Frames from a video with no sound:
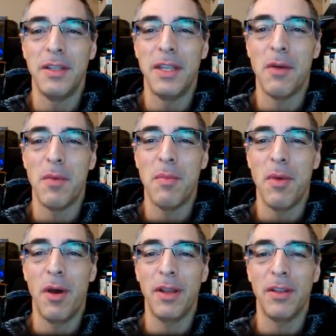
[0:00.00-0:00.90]
down my
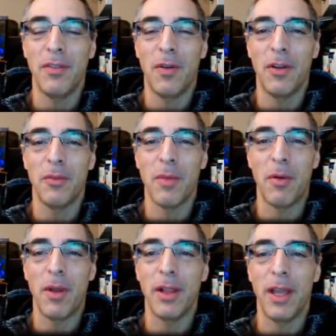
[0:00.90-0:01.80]
body as far as my
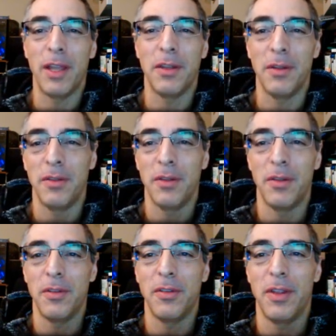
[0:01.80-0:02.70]
right lat does. So there's